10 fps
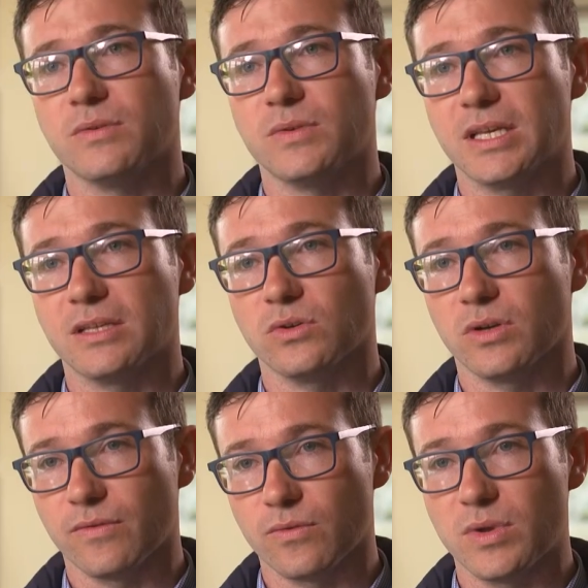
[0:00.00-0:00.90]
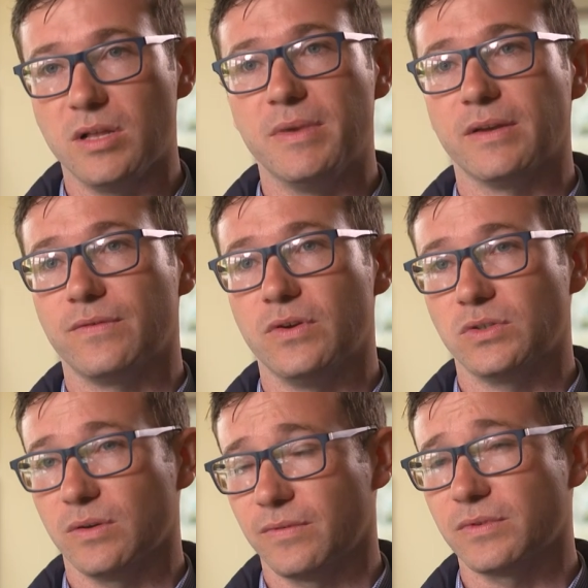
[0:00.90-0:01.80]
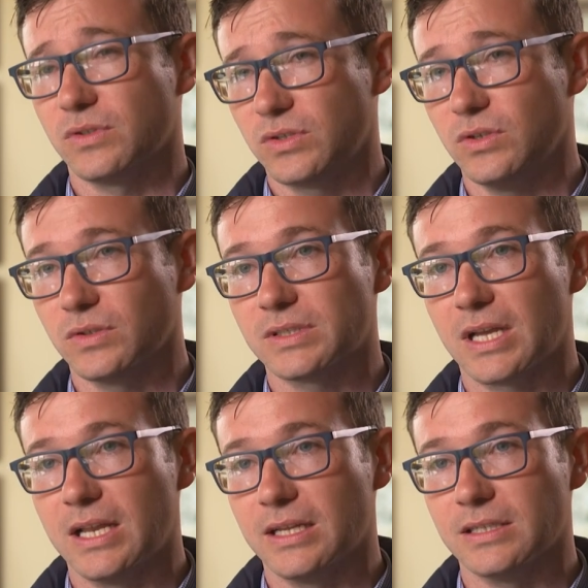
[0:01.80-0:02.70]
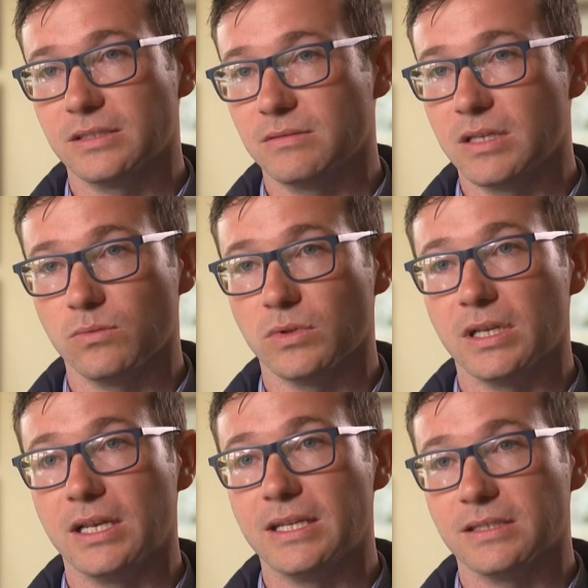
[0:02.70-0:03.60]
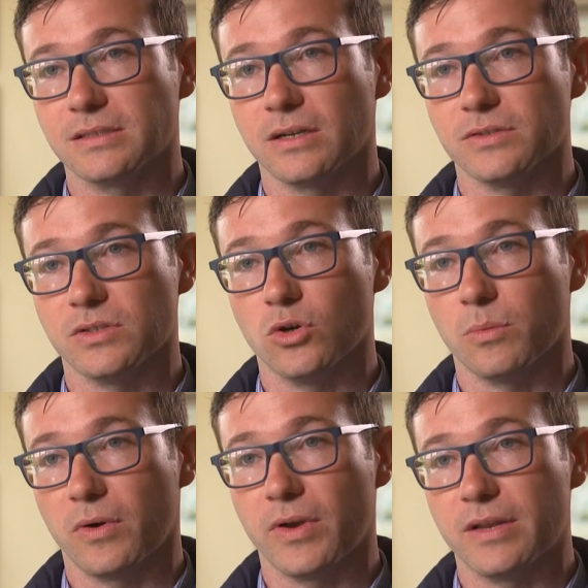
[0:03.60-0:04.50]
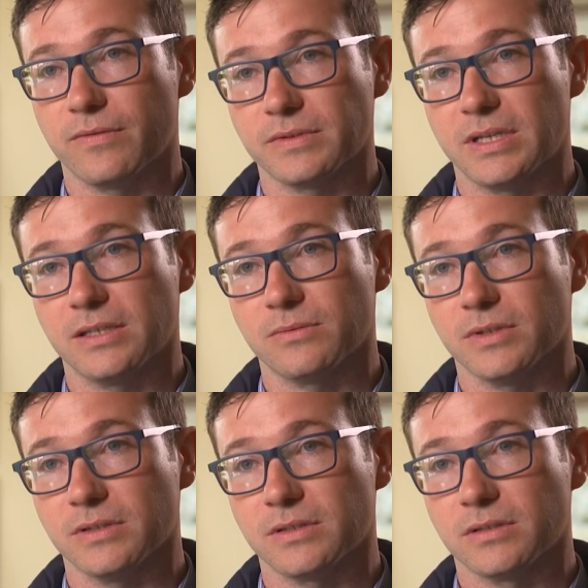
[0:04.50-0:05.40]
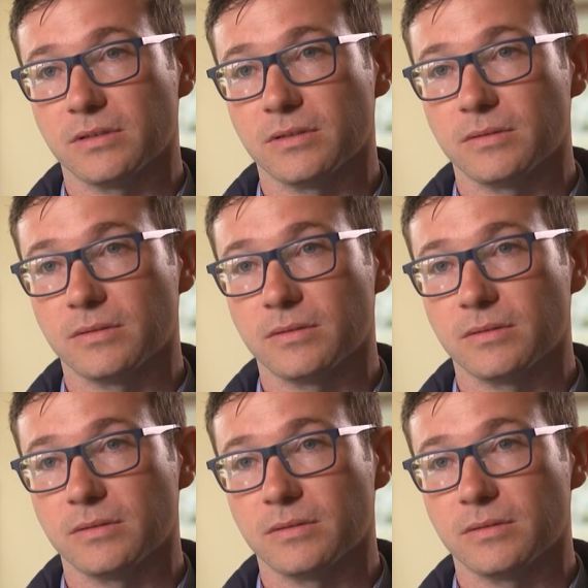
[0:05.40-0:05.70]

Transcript: that we think is going to have a real big future. And for such a young stallion, he's, he's one of the leading sires in Europe already for stakes winners.